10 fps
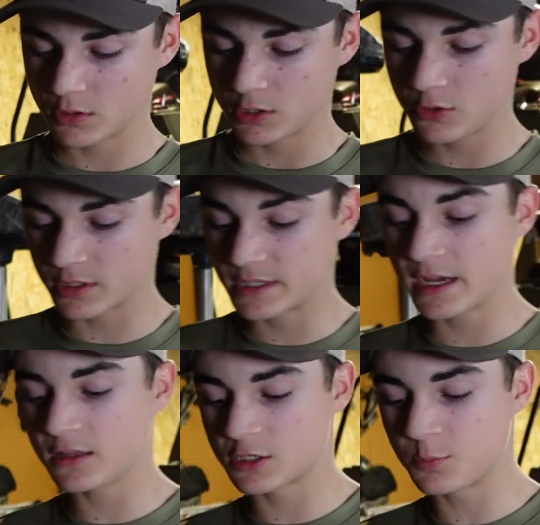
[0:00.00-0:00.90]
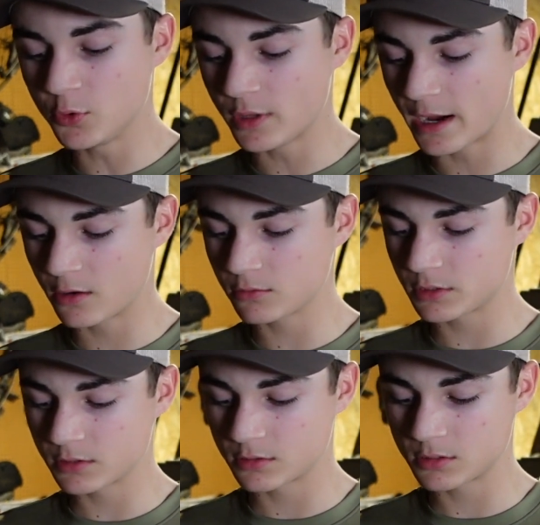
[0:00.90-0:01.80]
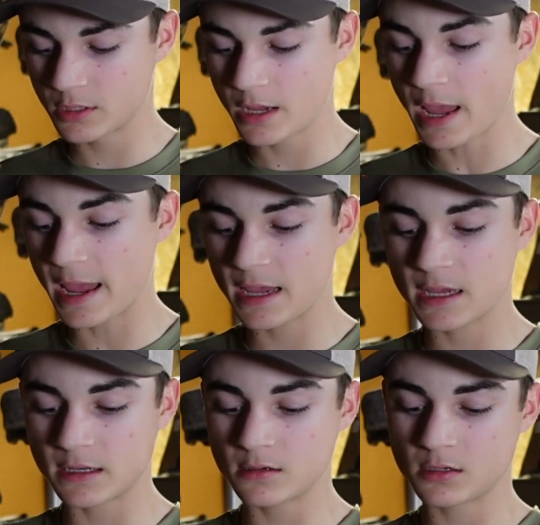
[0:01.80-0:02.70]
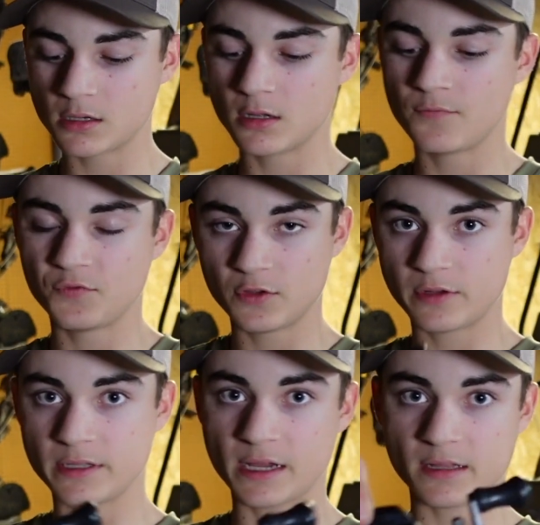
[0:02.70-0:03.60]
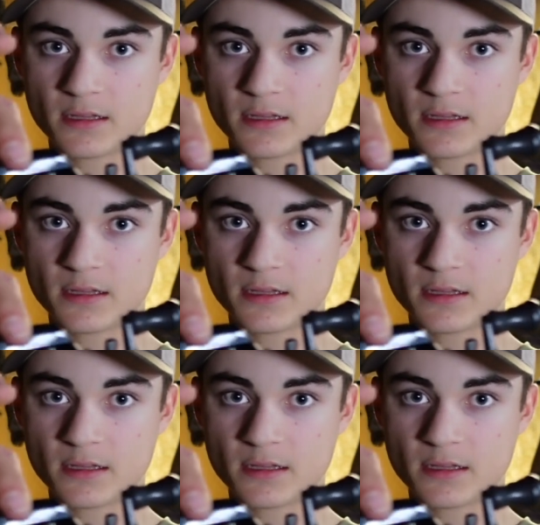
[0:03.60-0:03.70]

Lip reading: You can take the spool out, and you can take